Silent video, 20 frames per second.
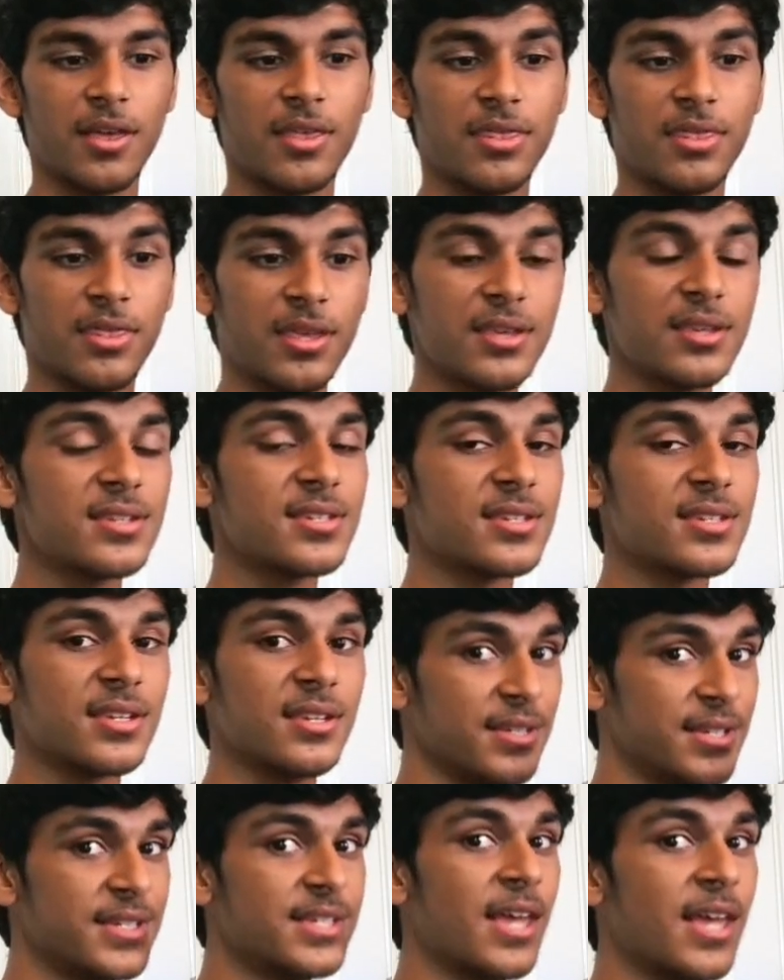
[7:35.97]
this
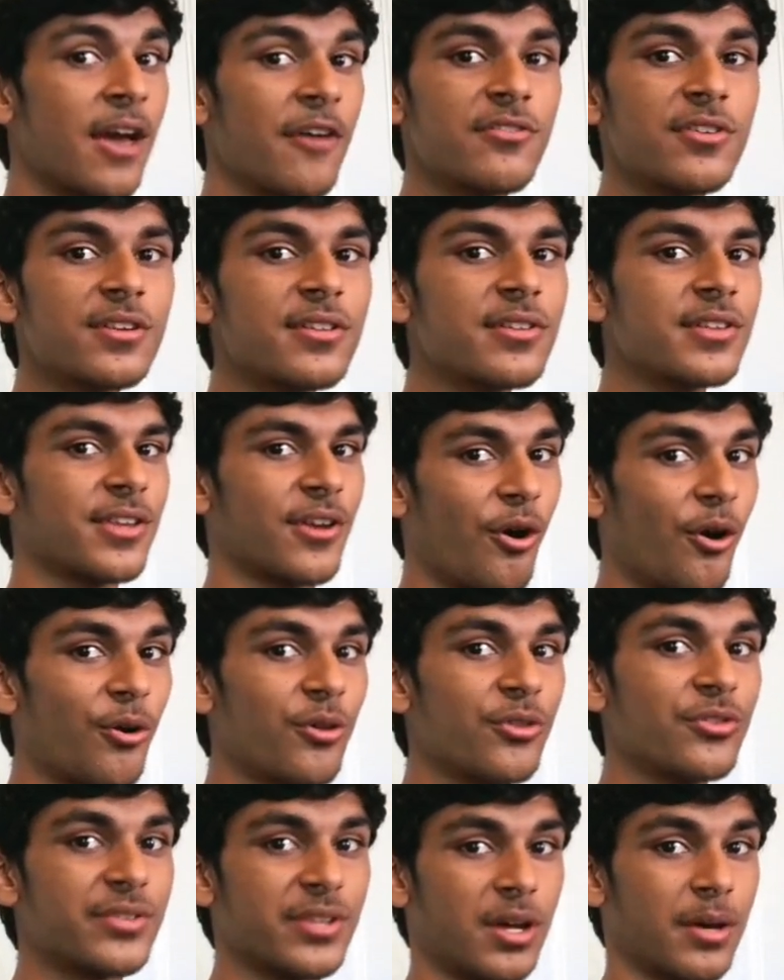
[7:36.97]
definitely
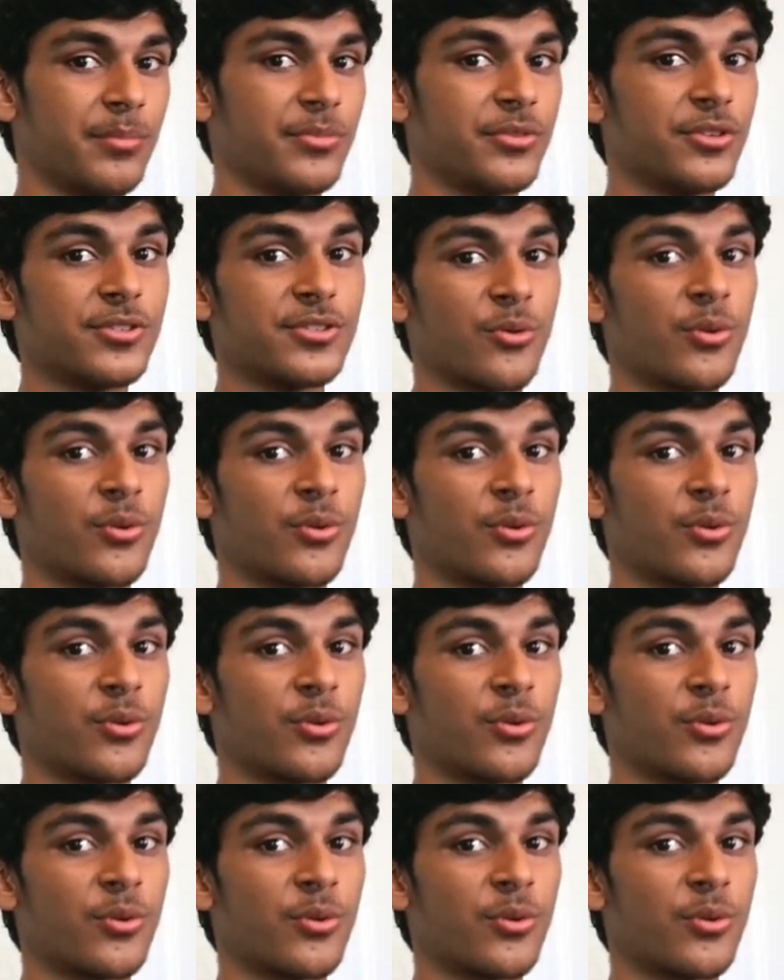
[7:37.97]
holds up to